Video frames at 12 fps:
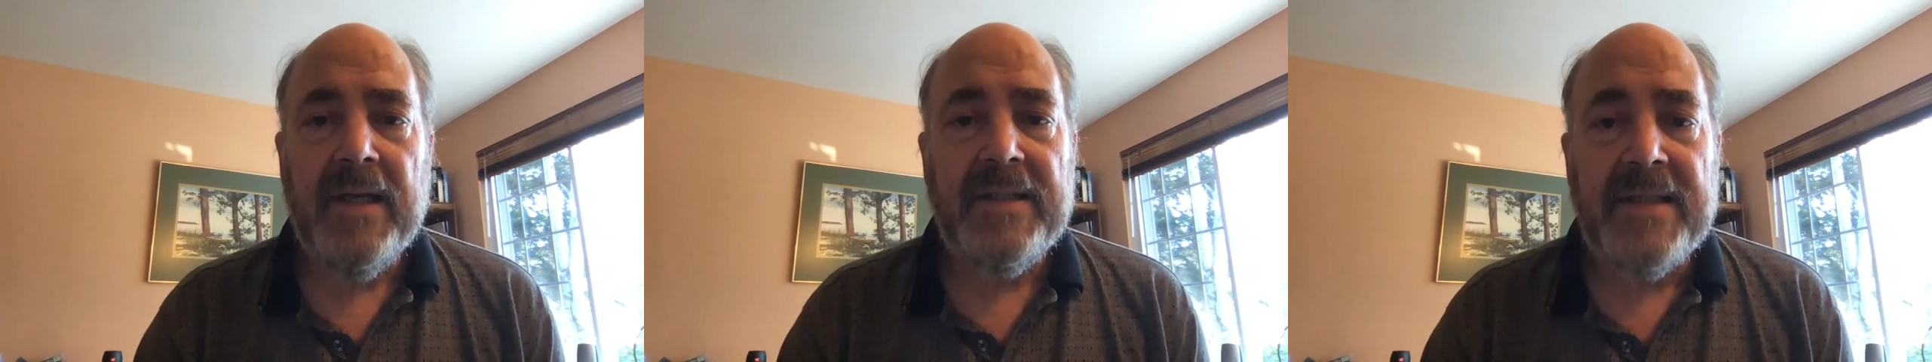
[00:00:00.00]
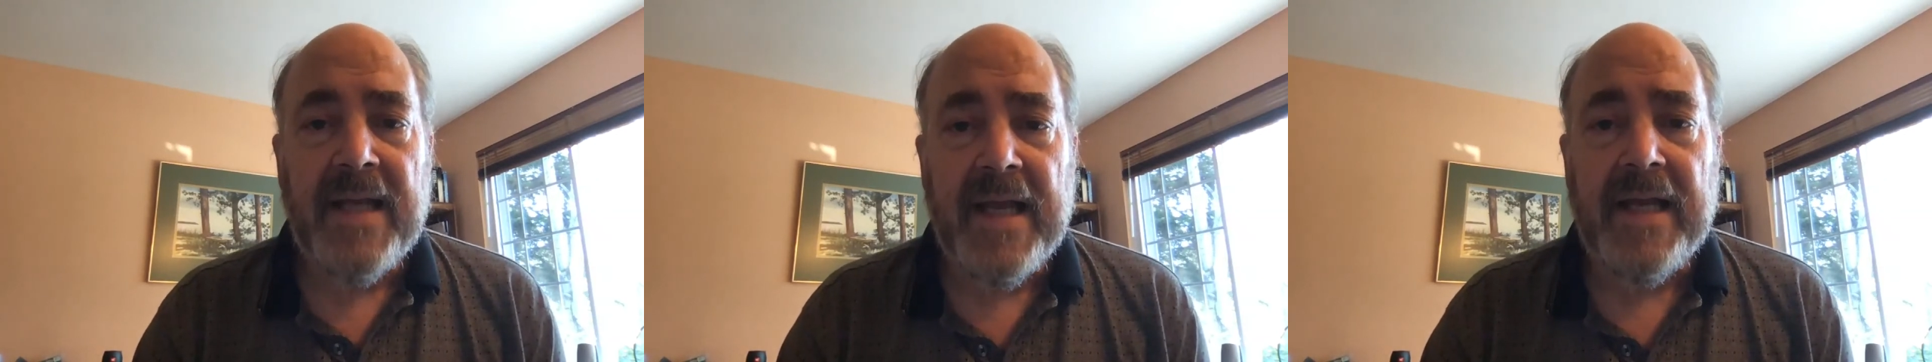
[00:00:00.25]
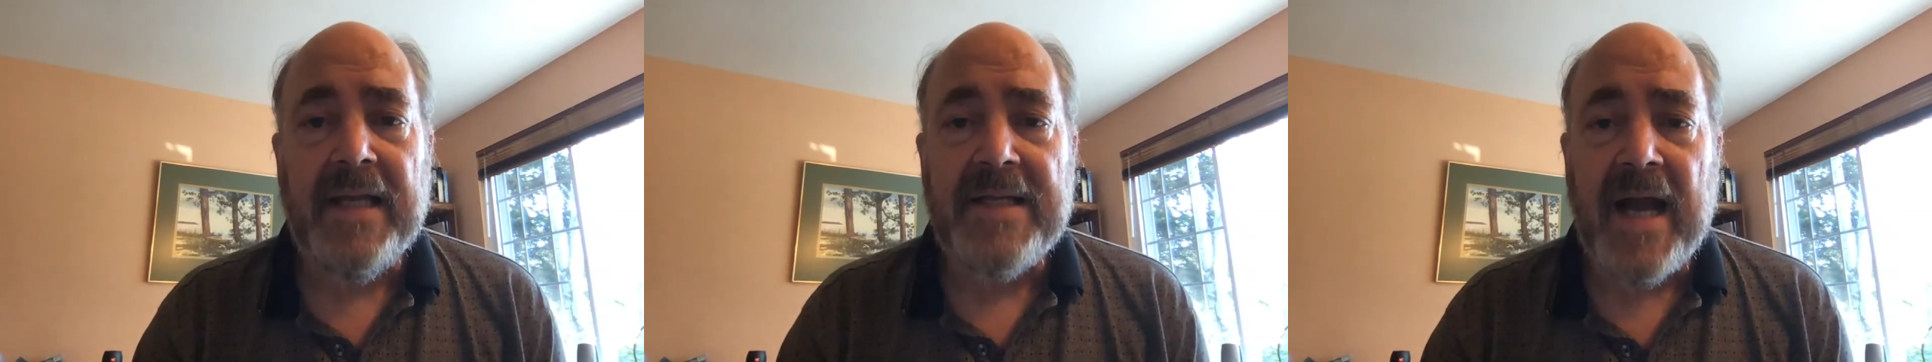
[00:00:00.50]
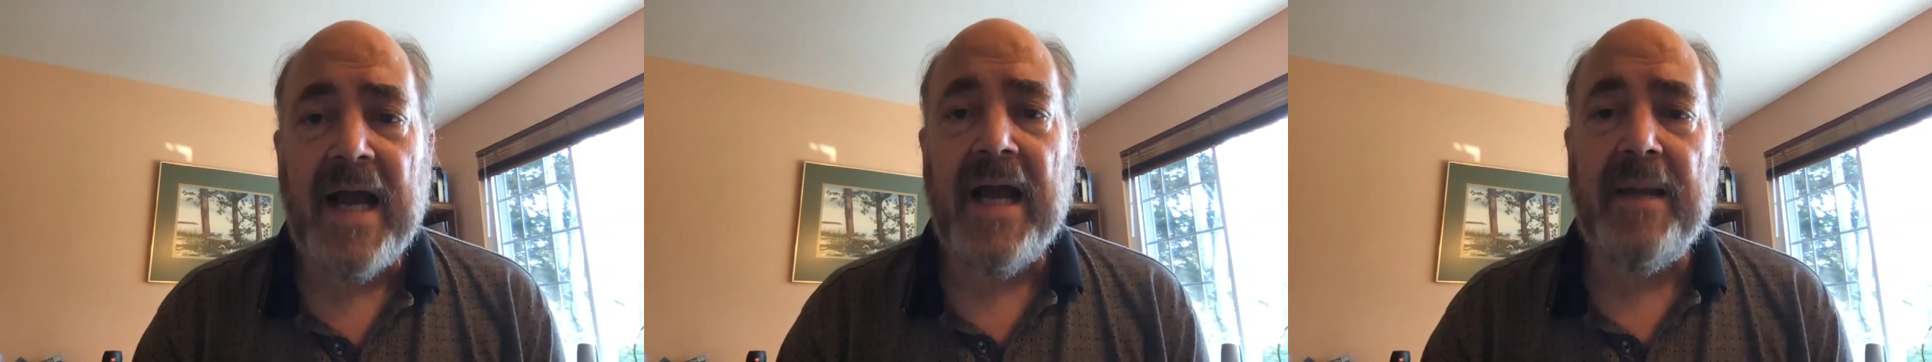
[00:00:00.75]
Take
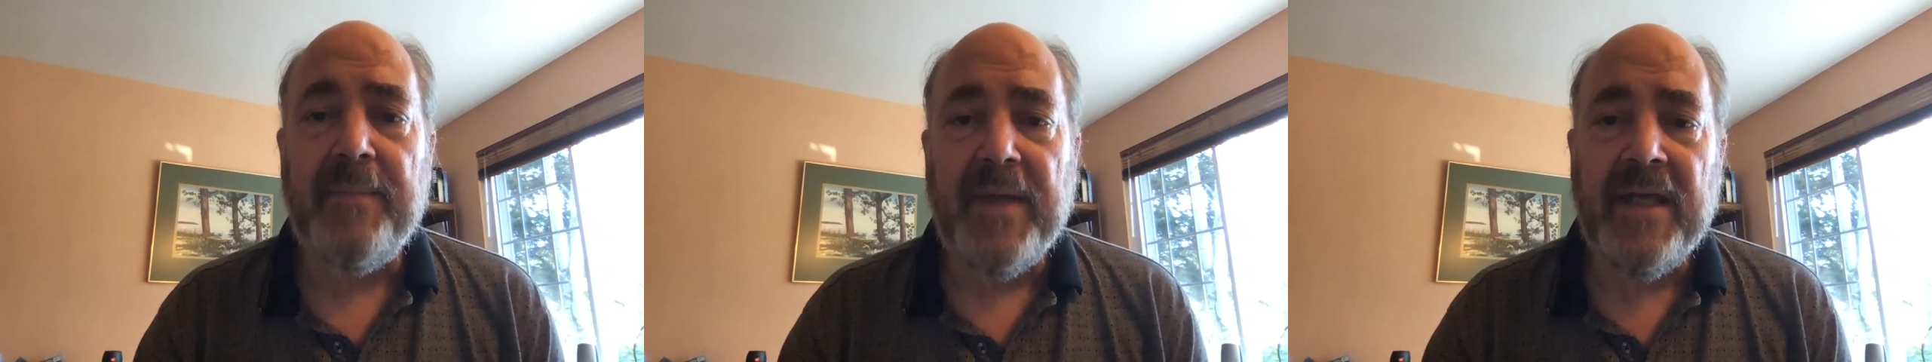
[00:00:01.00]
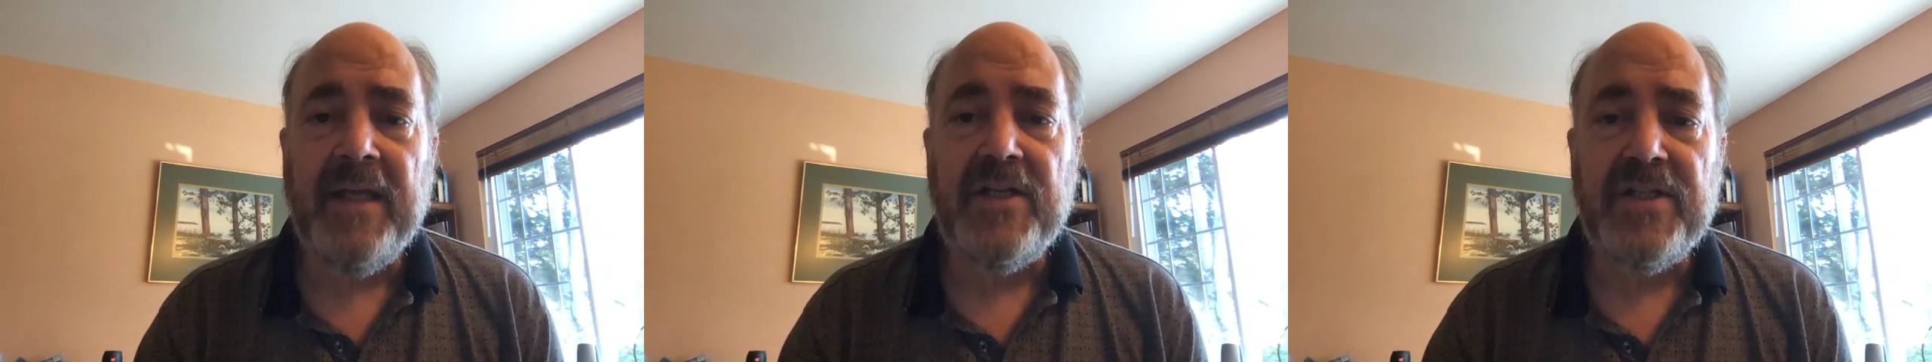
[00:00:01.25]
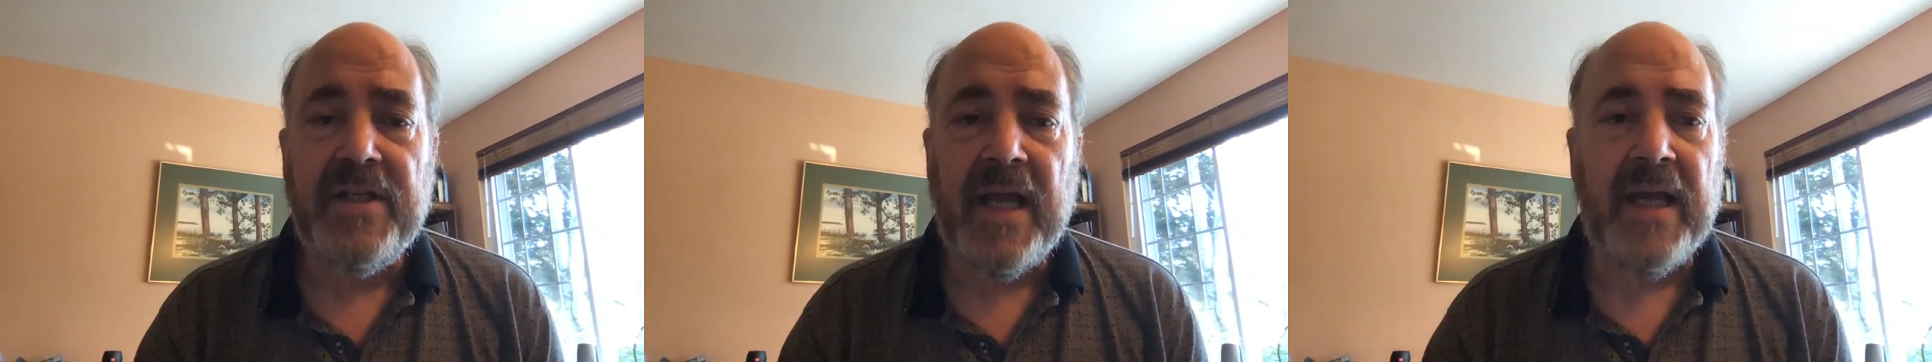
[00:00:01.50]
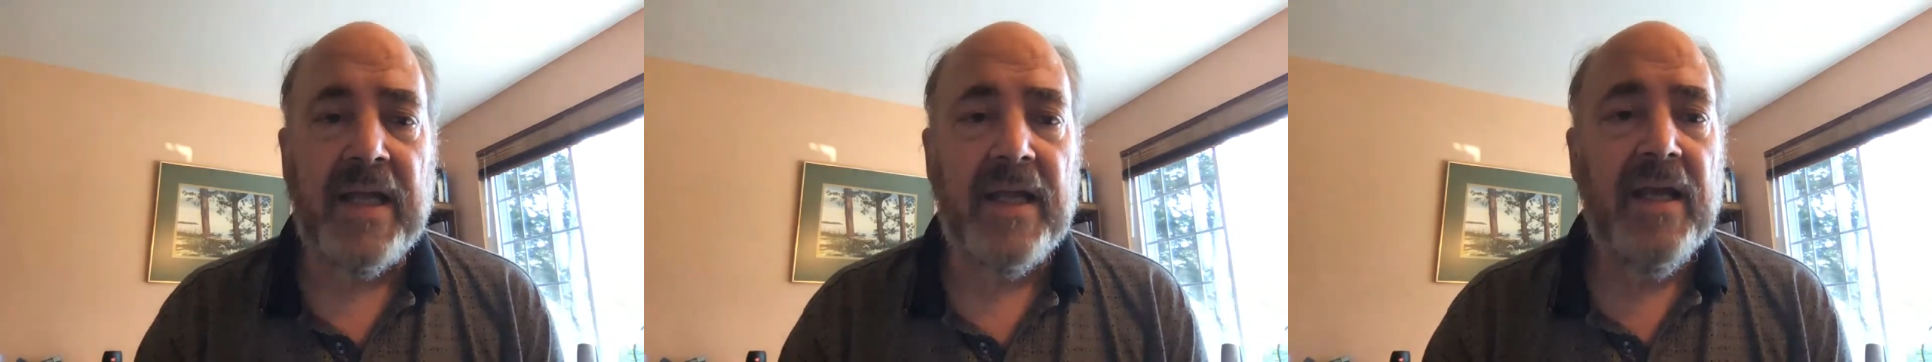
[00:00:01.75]
time each
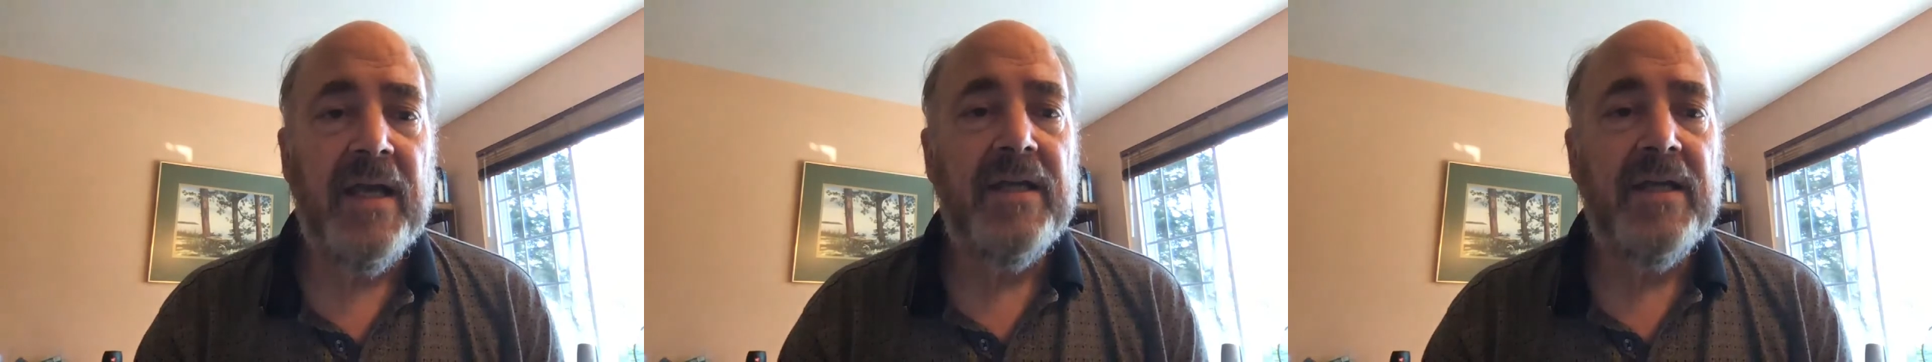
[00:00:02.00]
day